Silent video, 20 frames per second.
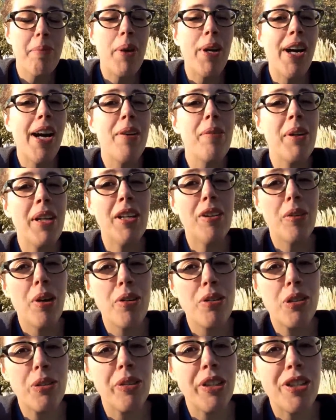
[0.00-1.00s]
but I went
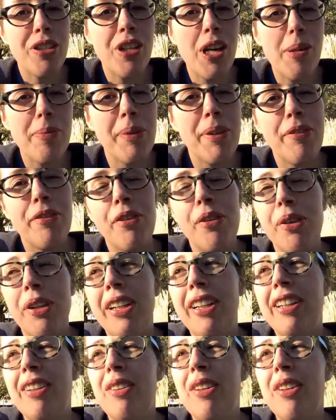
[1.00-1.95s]
grocery shopping for it.